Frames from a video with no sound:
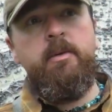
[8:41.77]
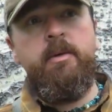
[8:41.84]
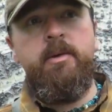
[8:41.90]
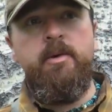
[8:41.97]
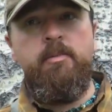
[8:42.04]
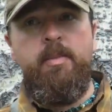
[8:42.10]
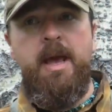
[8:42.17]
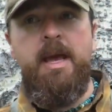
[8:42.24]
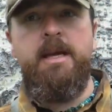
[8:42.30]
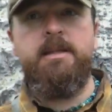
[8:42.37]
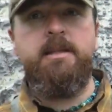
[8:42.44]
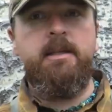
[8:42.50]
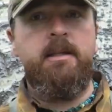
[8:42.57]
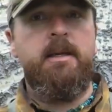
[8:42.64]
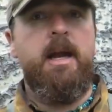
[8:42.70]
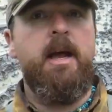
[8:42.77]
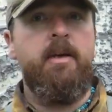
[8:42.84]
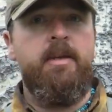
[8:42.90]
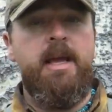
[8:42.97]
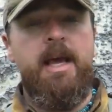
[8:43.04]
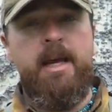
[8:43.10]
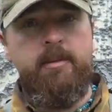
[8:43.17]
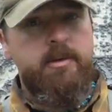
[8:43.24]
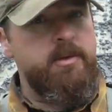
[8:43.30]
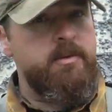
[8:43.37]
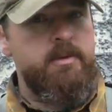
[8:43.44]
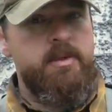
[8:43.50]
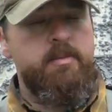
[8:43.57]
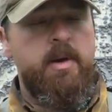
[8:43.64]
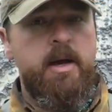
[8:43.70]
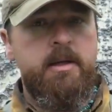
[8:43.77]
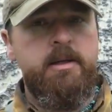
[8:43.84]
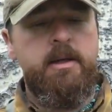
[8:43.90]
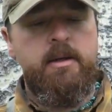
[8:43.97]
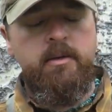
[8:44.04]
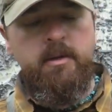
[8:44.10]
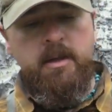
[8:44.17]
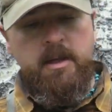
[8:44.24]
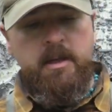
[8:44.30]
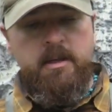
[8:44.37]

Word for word: with your pacing and how the animals respond to you,